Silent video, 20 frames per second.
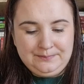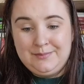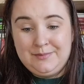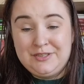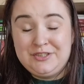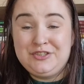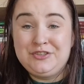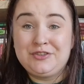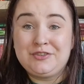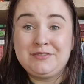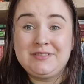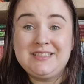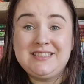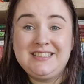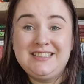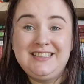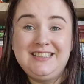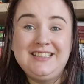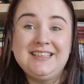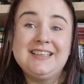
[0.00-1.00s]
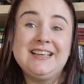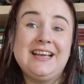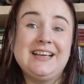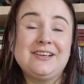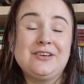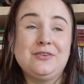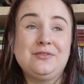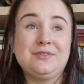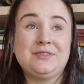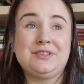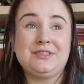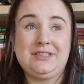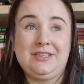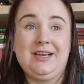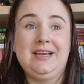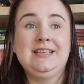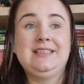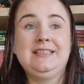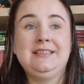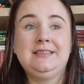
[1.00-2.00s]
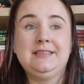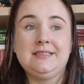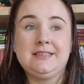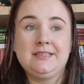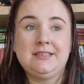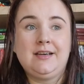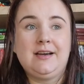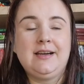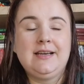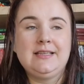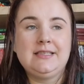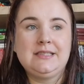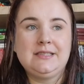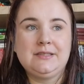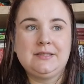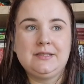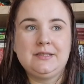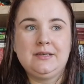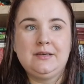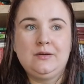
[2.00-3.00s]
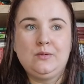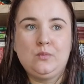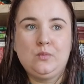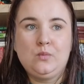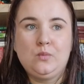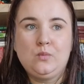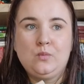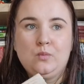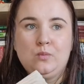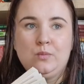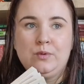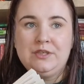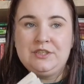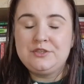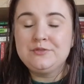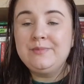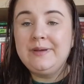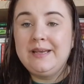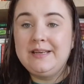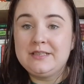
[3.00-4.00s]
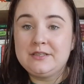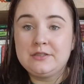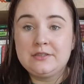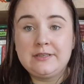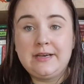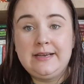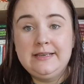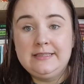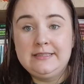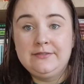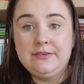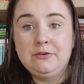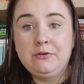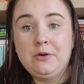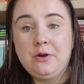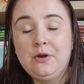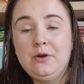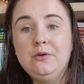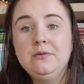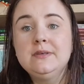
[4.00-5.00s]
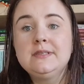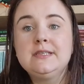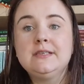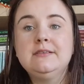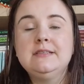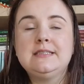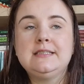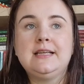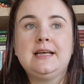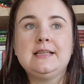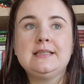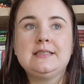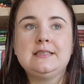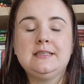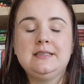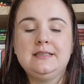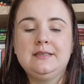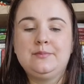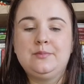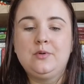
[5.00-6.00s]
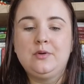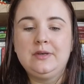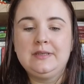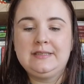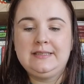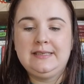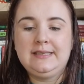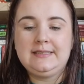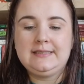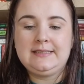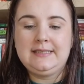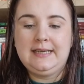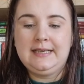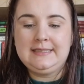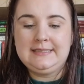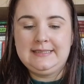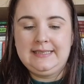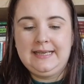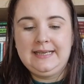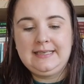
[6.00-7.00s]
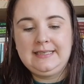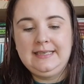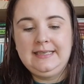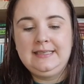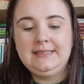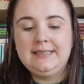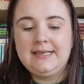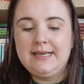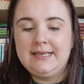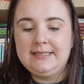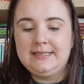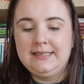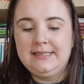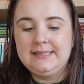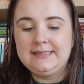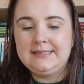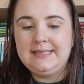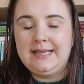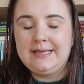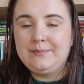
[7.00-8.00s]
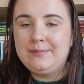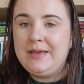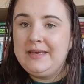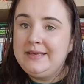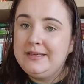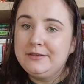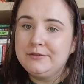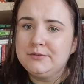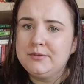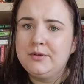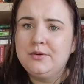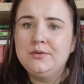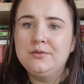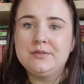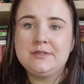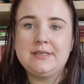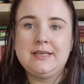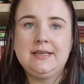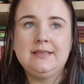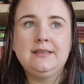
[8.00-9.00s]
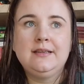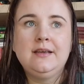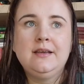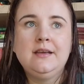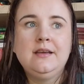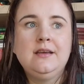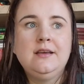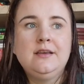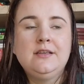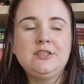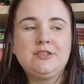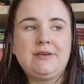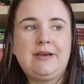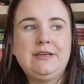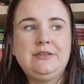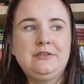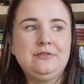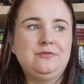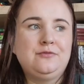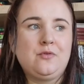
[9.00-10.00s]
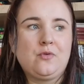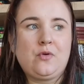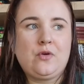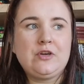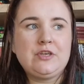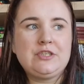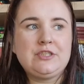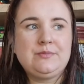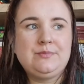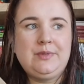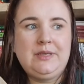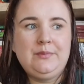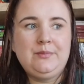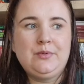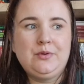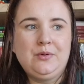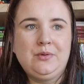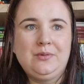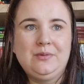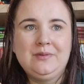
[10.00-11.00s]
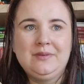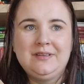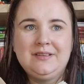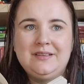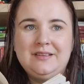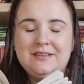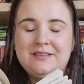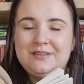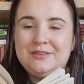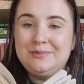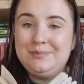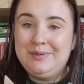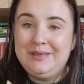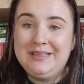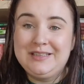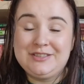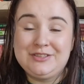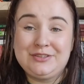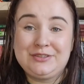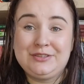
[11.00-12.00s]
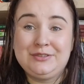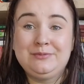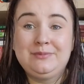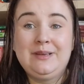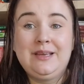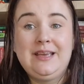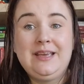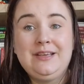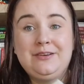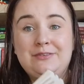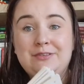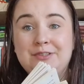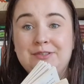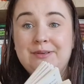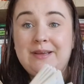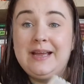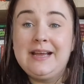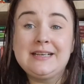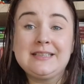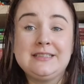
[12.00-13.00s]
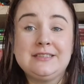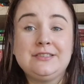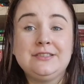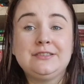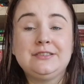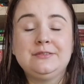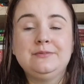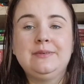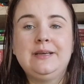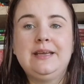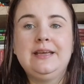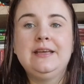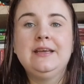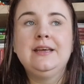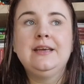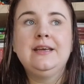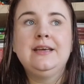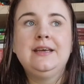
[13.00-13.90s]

the majority, like, of a society decides which way the society will go. So it's not the politics exactly that is, like, making rules and trying to force people to be a certain way or to act a certain way.